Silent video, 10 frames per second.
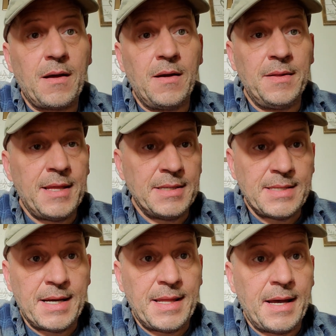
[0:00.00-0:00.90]
and things
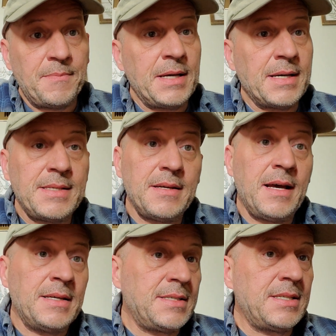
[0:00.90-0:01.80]
like that, because
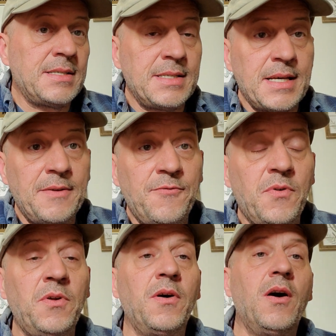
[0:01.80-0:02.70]
it's just
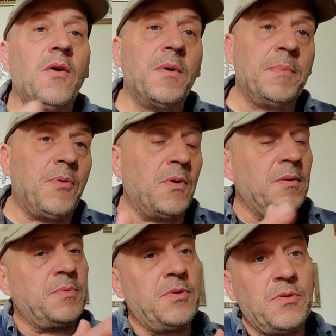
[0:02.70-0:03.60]
sinful. We point
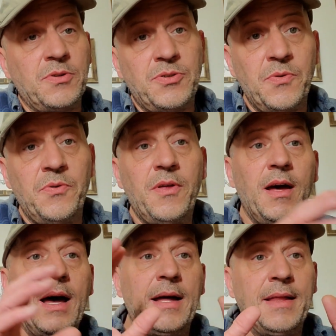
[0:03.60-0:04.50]
them to the truth,
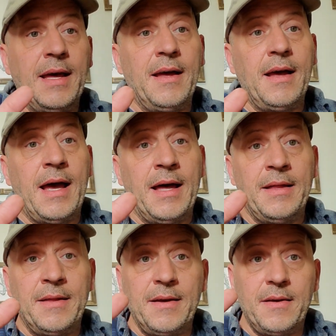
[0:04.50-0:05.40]
and